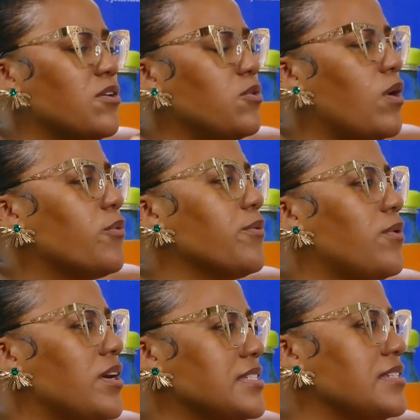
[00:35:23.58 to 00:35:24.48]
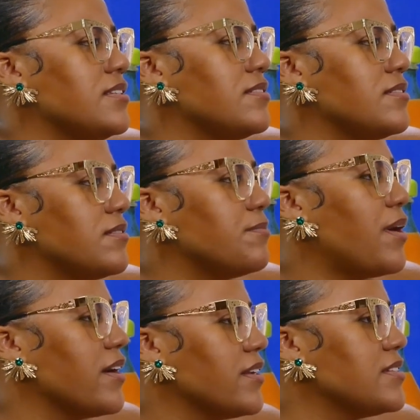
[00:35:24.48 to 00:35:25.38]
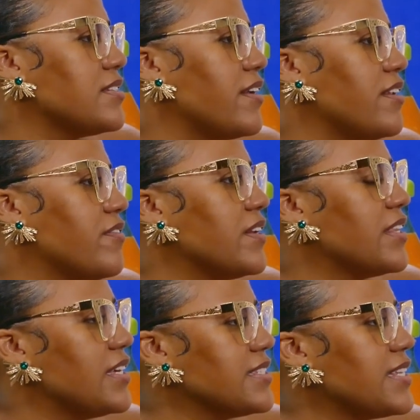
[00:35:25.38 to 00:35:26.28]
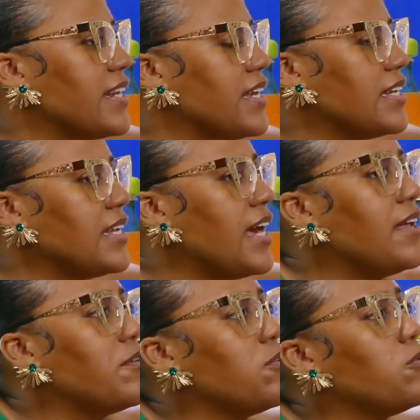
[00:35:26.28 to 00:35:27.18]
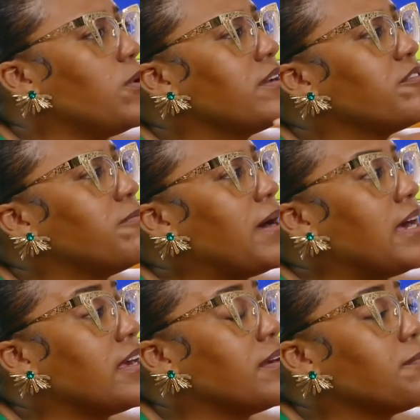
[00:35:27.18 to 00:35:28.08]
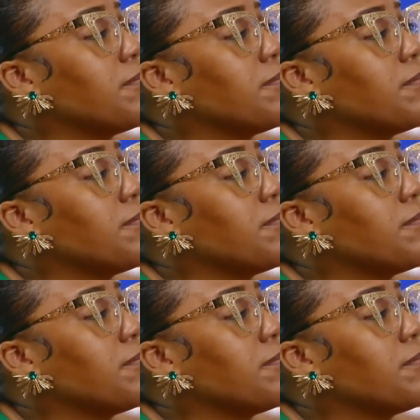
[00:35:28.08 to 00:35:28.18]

what we want in partners or different things like that. And one of my